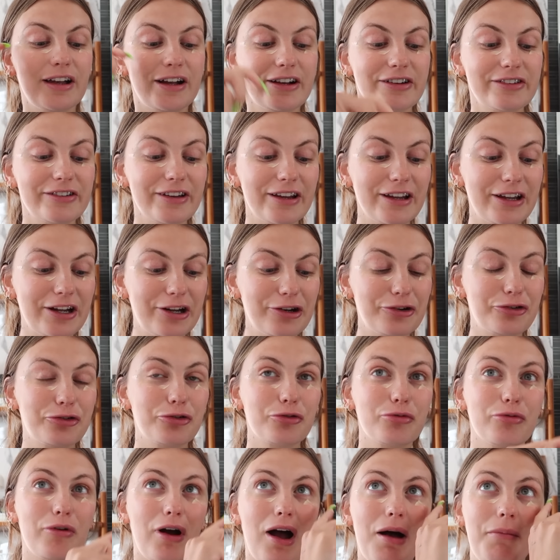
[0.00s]
such like a
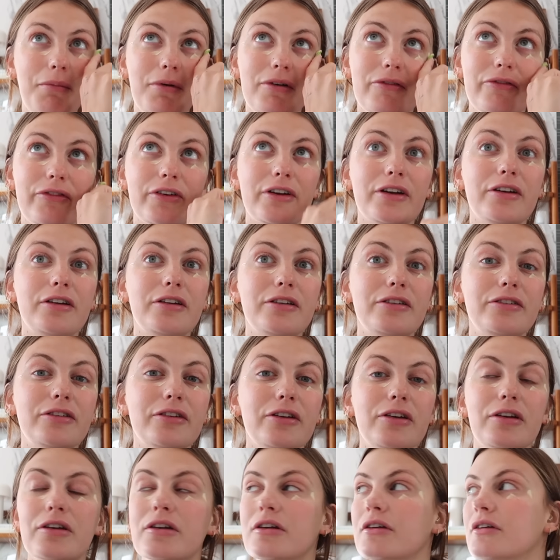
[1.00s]
drama filled.
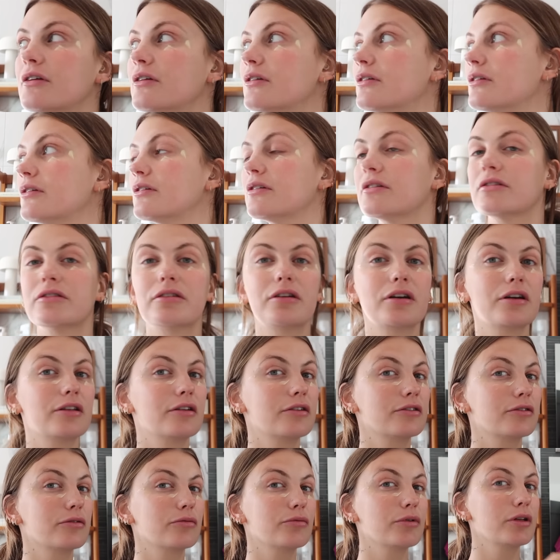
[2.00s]
Sorry,
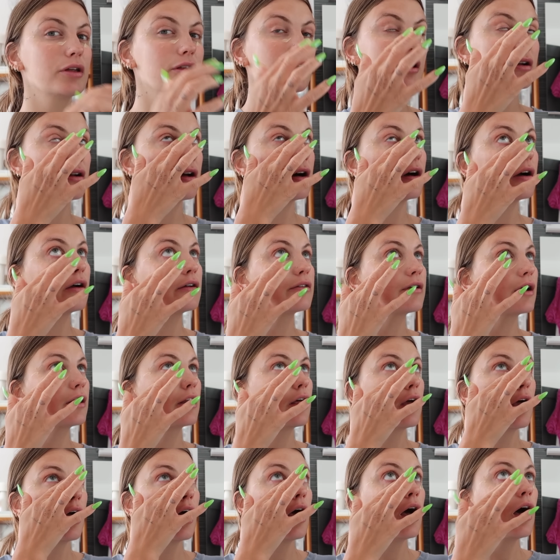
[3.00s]
there's a really loud car
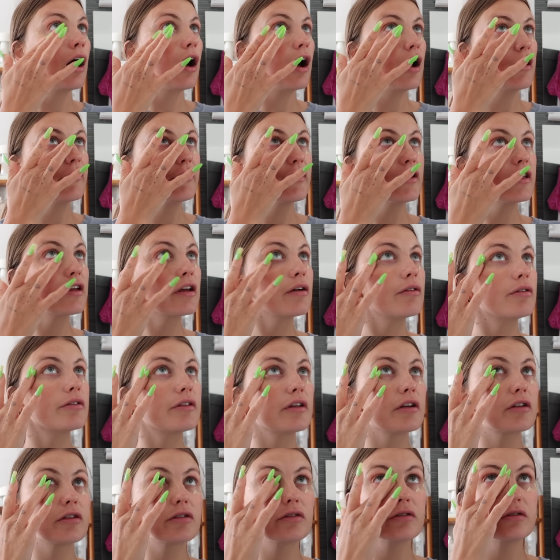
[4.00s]
outside. I feel like it was
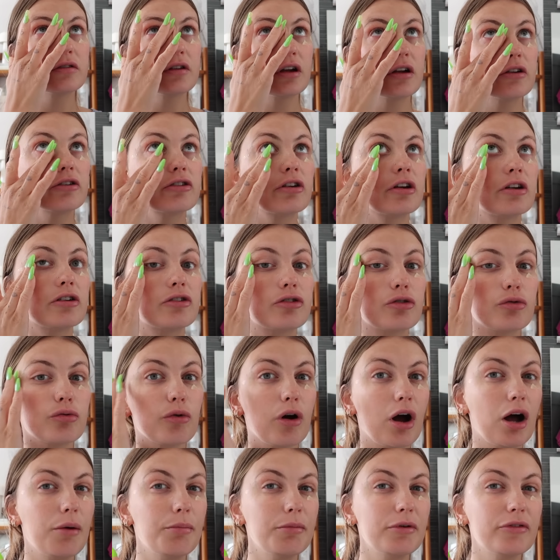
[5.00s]
like such a
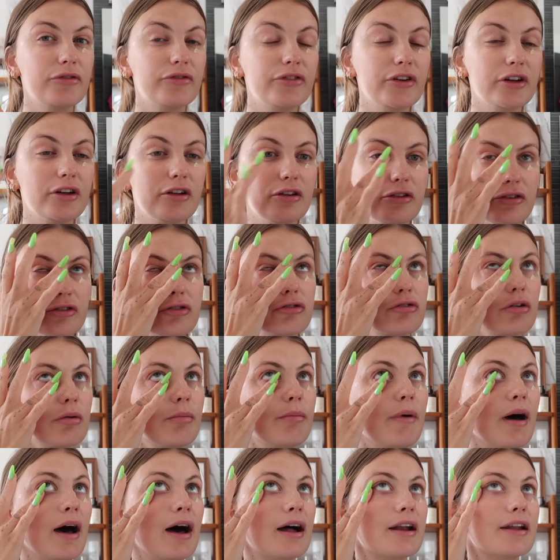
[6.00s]
drama filled,
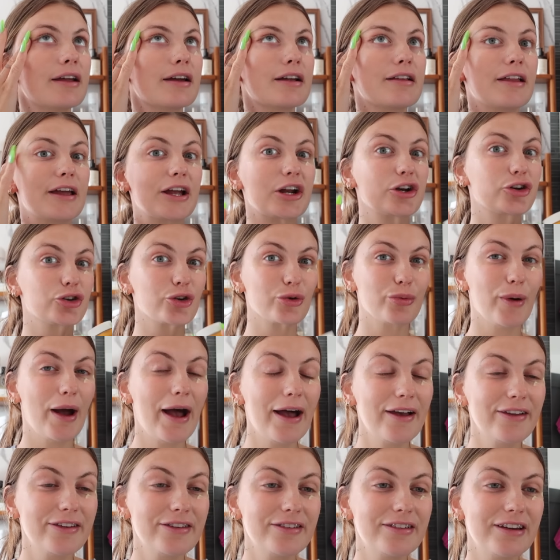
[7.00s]
dramatic, like
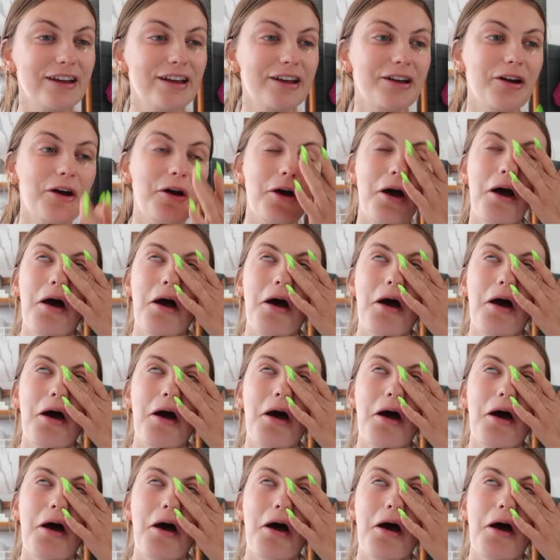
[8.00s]
drastic,